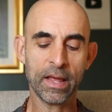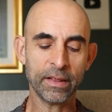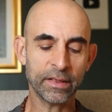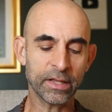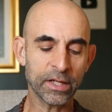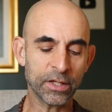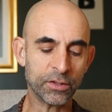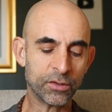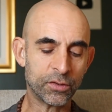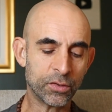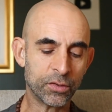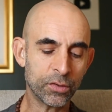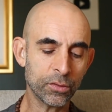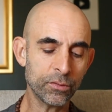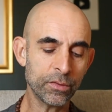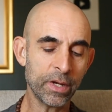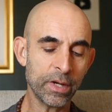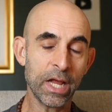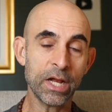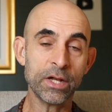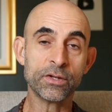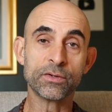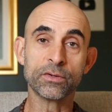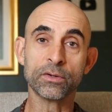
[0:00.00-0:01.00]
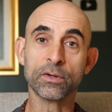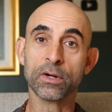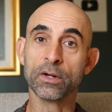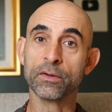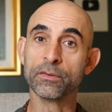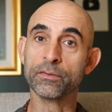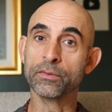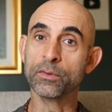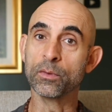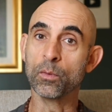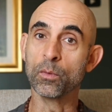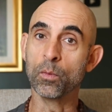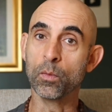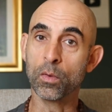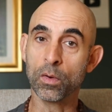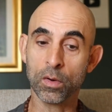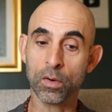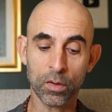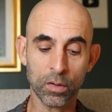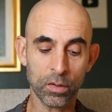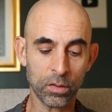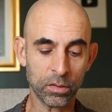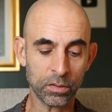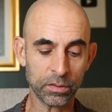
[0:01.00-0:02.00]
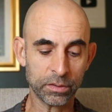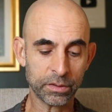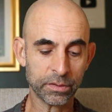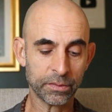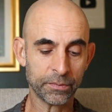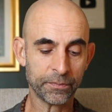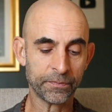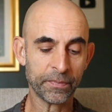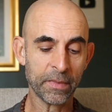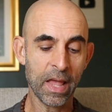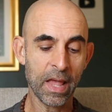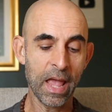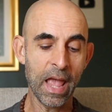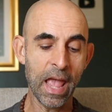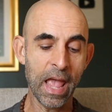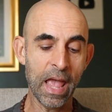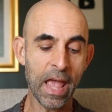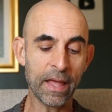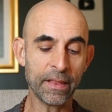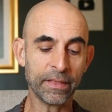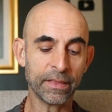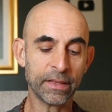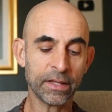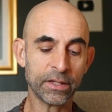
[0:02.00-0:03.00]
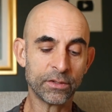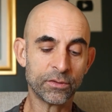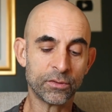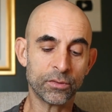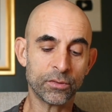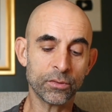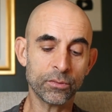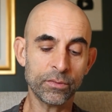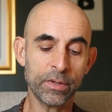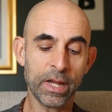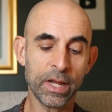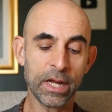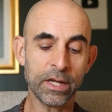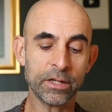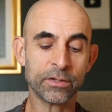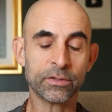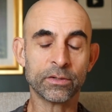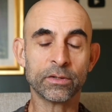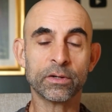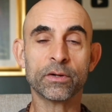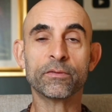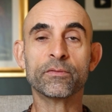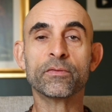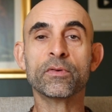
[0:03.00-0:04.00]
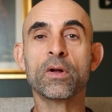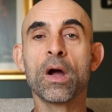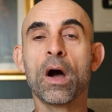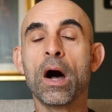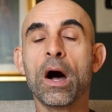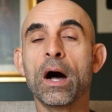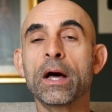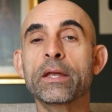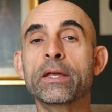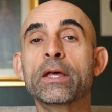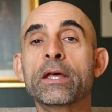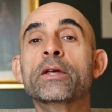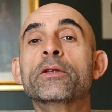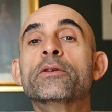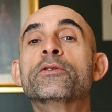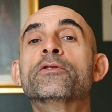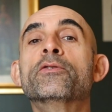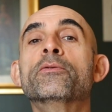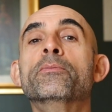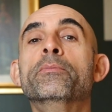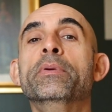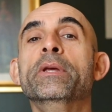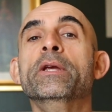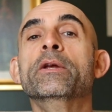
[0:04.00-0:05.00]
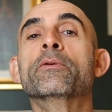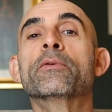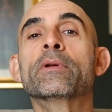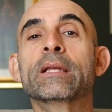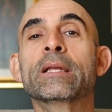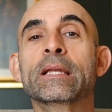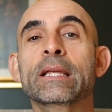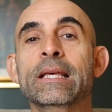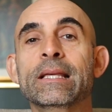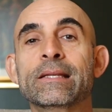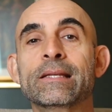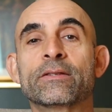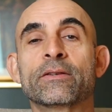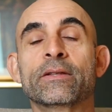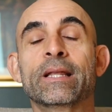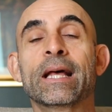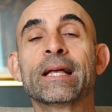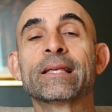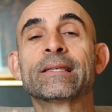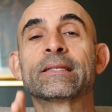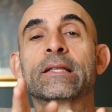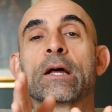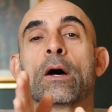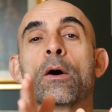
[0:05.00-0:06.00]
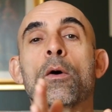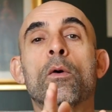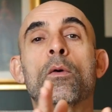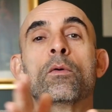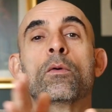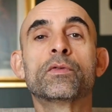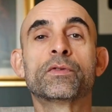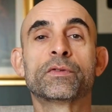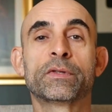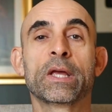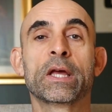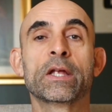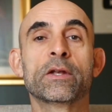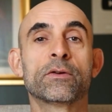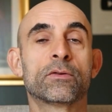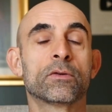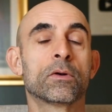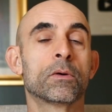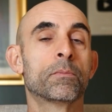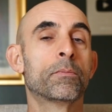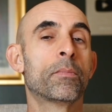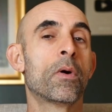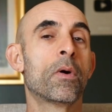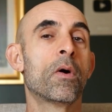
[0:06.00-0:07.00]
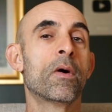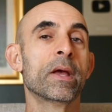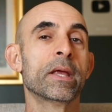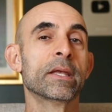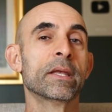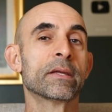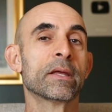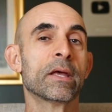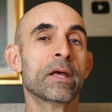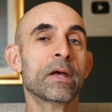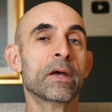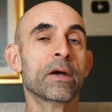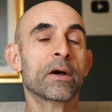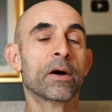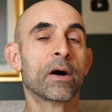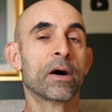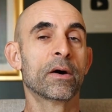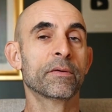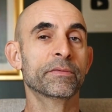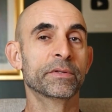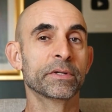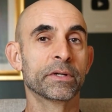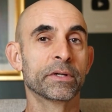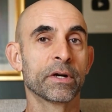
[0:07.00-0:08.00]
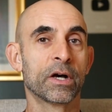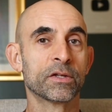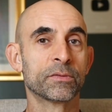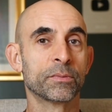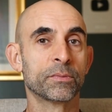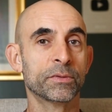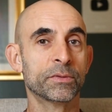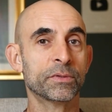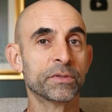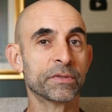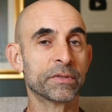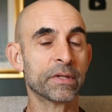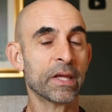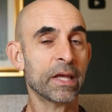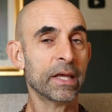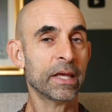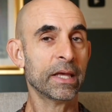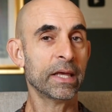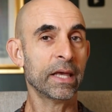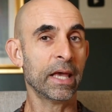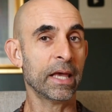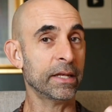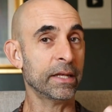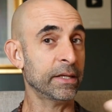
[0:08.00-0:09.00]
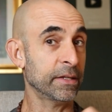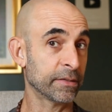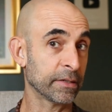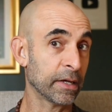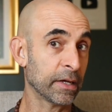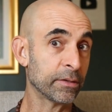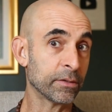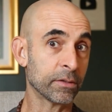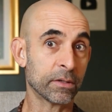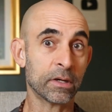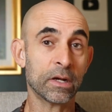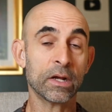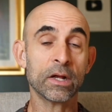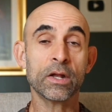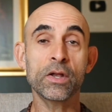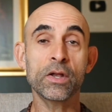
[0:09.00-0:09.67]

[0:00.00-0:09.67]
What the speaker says: The true nature of the world and the true nature of God to be released. So that's the whole central point of the Gospel of Judas and these other